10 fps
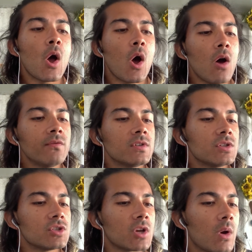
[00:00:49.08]
often
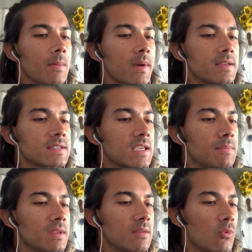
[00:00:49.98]
show up as
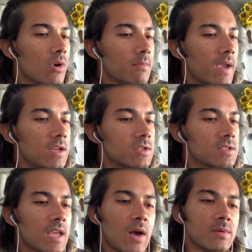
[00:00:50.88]
skipping the morning
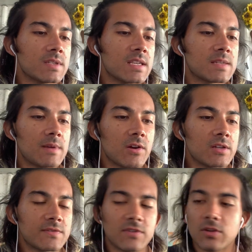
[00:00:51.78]
pages. How was the
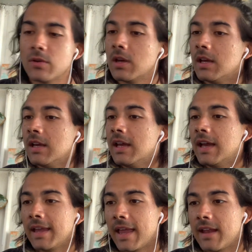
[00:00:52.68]
experience for you?
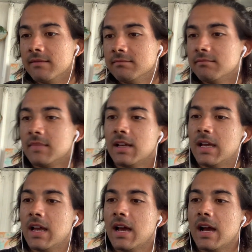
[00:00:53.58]
Again,
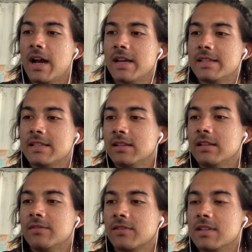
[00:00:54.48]
I still
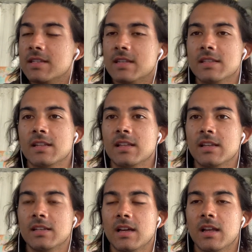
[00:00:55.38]
have
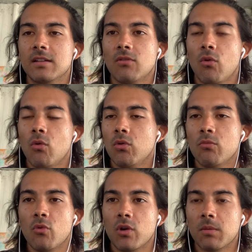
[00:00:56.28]
consistently done all the
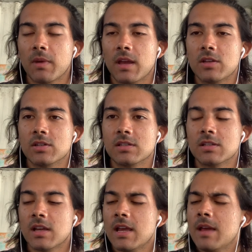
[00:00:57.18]
morning pages.
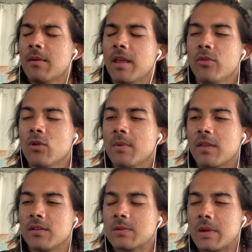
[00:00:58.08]
And I thought about
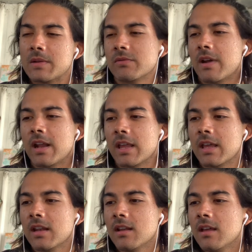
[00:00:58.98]
this when I was writing
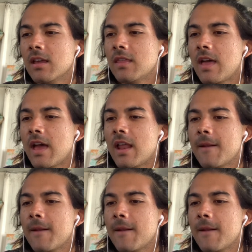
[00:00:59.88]
it, that